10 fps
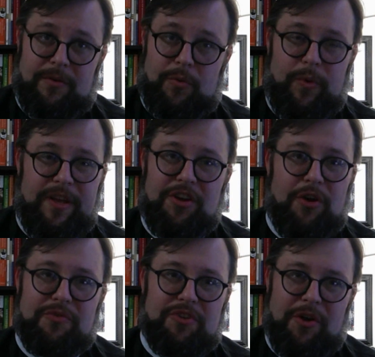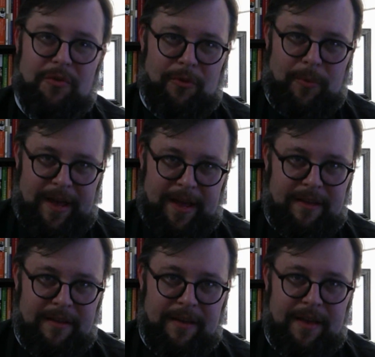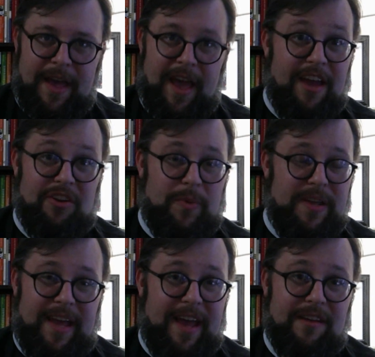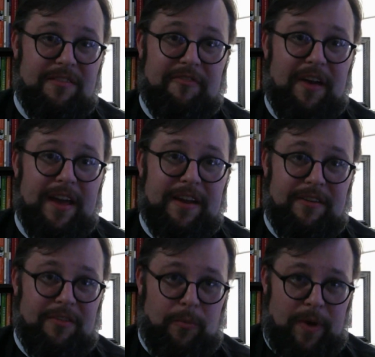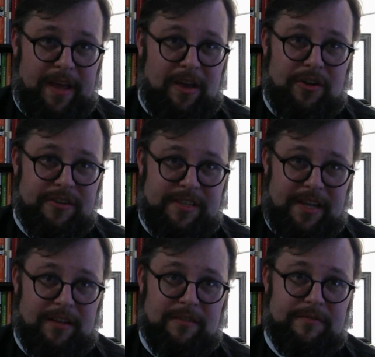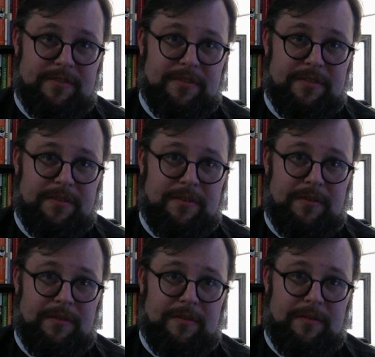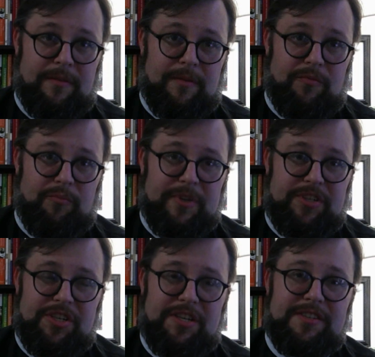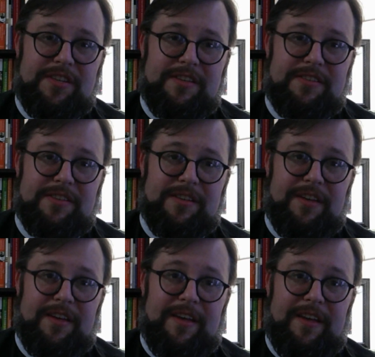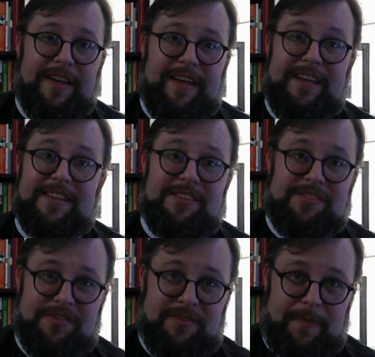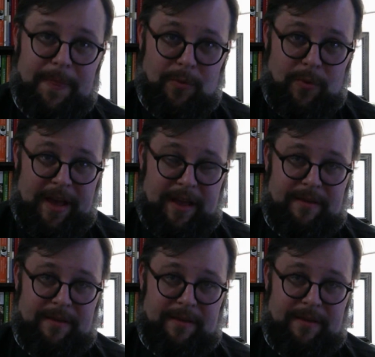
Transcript: We don't know the way, and we can't find the way ourselves. But Jesus is the way.